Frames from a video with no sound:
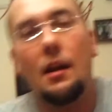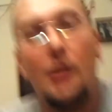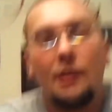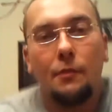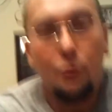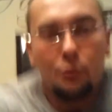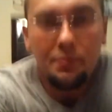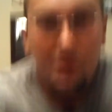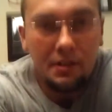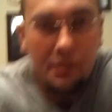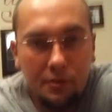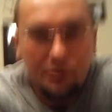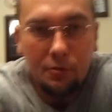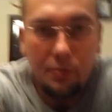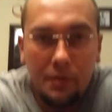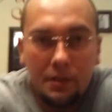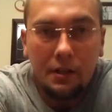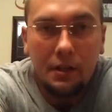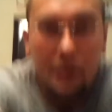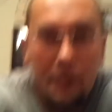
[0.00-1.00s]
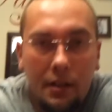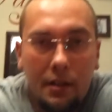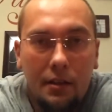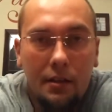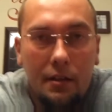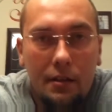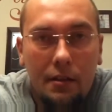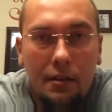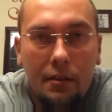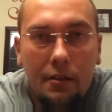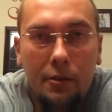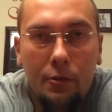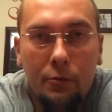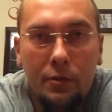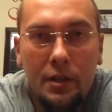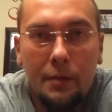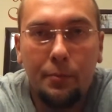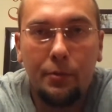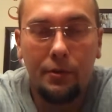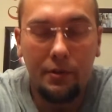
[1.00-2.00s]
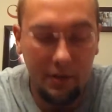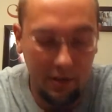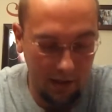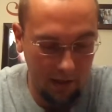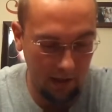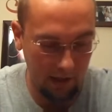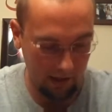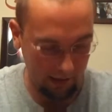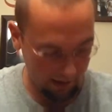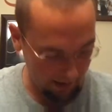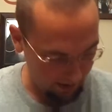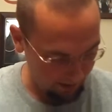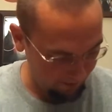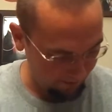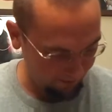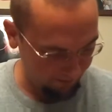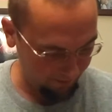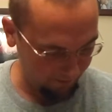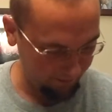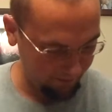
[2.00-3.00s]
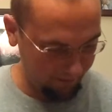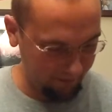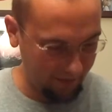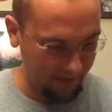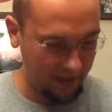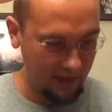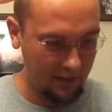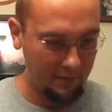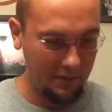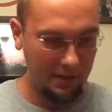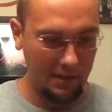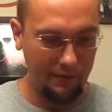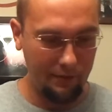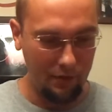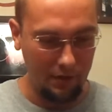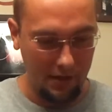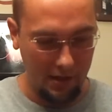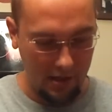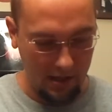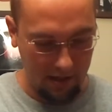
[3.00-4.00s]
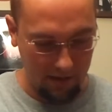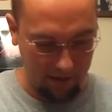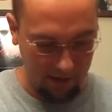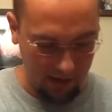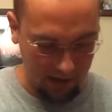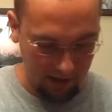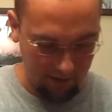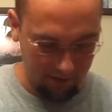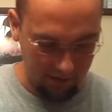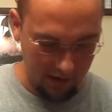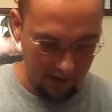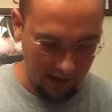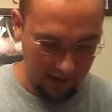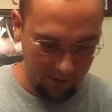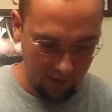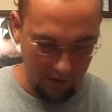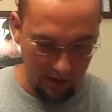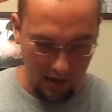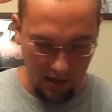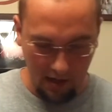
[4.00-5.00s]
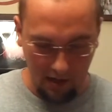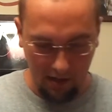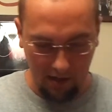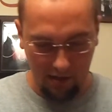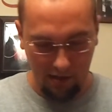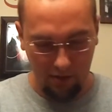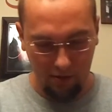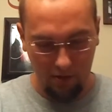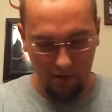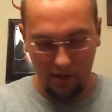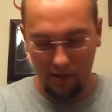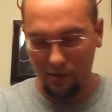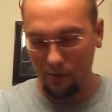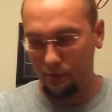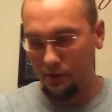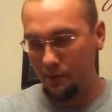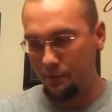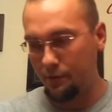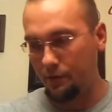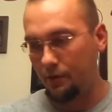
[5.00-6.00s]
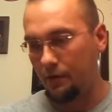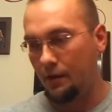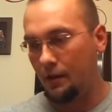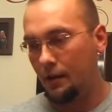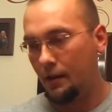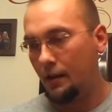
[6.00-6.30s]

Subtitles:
I will be doing the Reaper tonight. And believe it or not, I've never had a Carolina Reaper.